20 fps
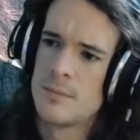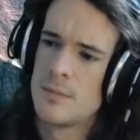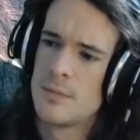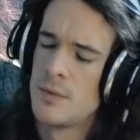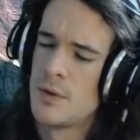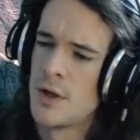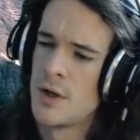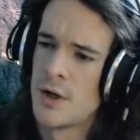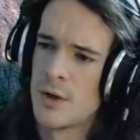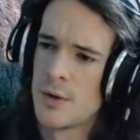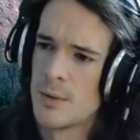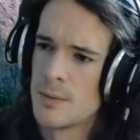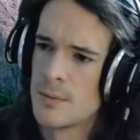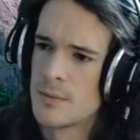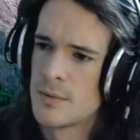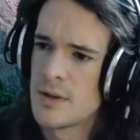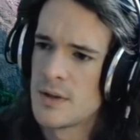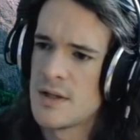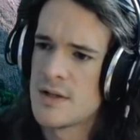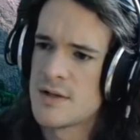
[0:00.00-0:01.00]
No.
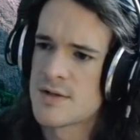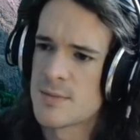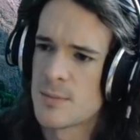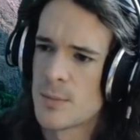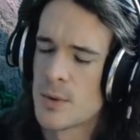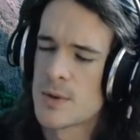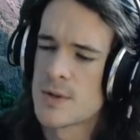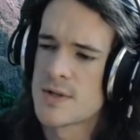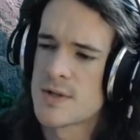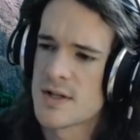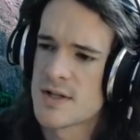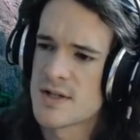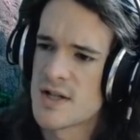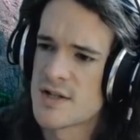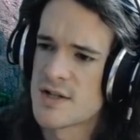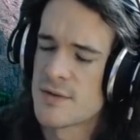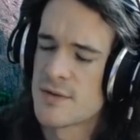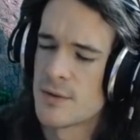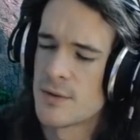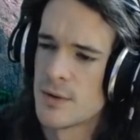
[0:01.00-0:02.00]
He's more
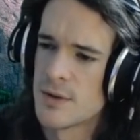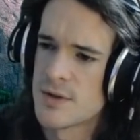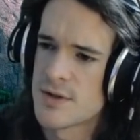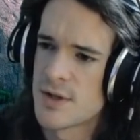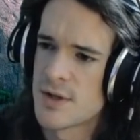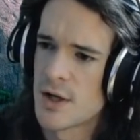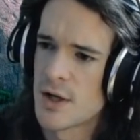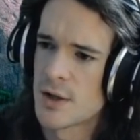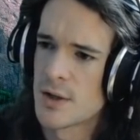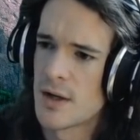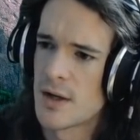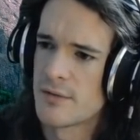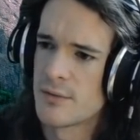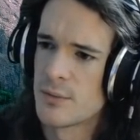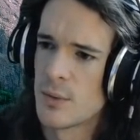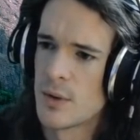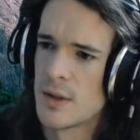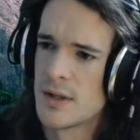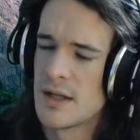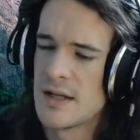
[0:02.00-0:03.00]
successful in StarCraft 1.